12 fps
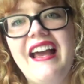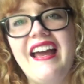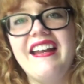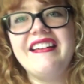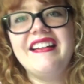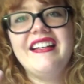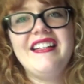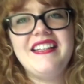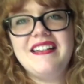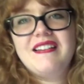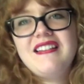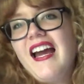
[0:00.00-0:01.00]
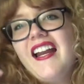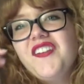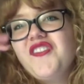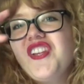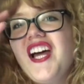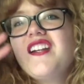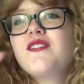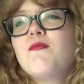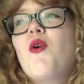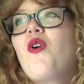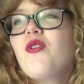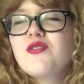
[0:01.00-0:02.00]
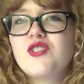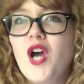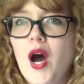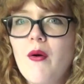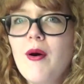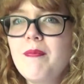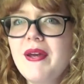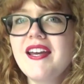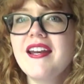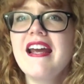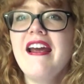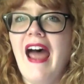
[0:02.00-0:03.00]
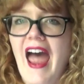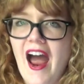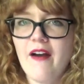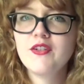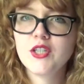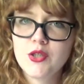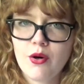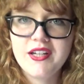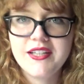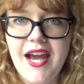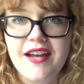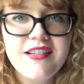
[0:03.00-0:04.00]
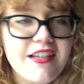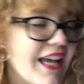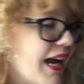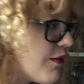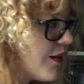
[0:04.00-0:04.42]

and he kind of let his morals go a bit after Jordy died to get